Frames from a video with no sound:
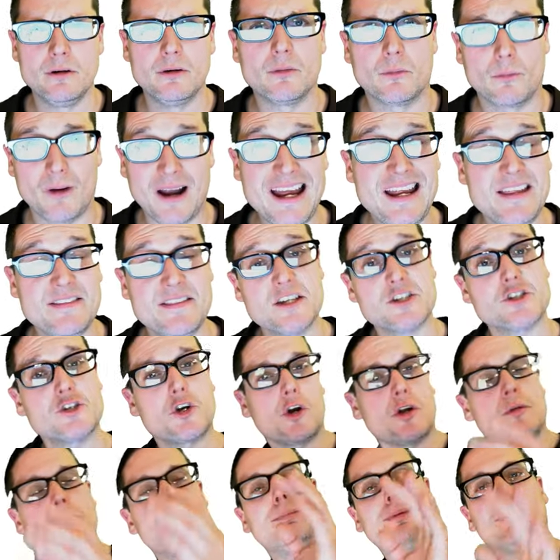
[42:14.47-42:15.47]
Right? They
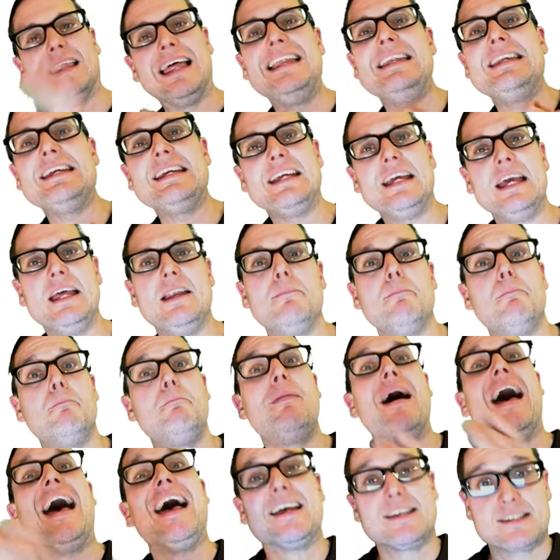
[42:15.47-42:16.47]
started blending in
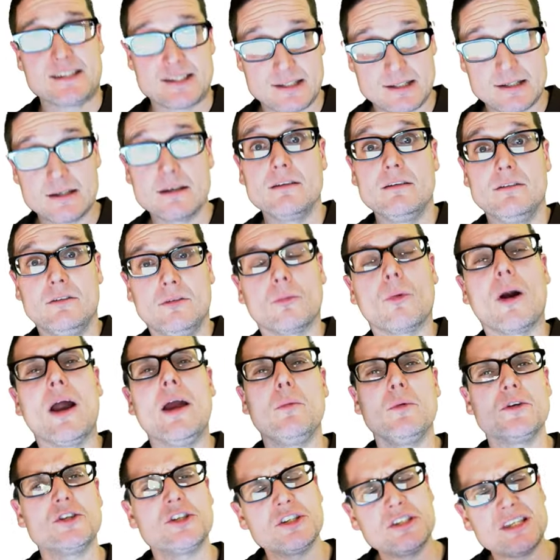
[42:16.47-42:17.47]
best, right?
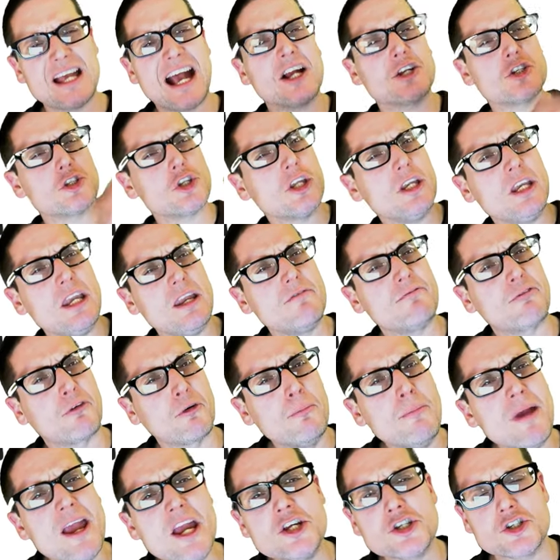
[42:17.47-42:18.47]
Which is actually an
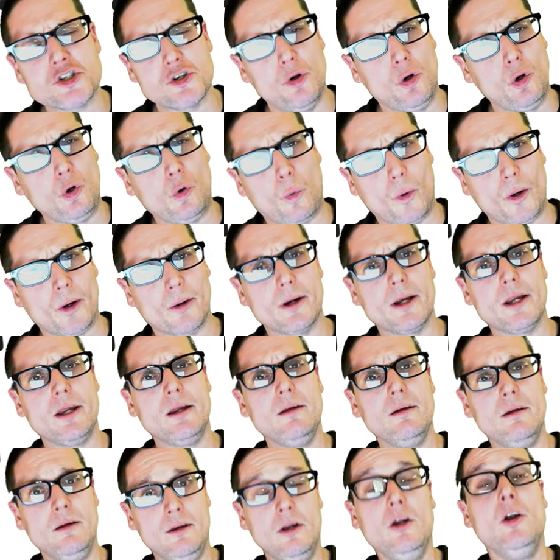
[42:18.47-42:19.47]
informational query,
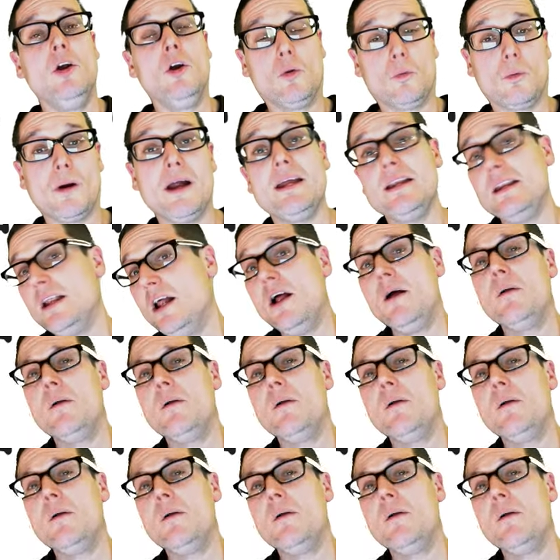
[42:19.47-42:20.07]
right?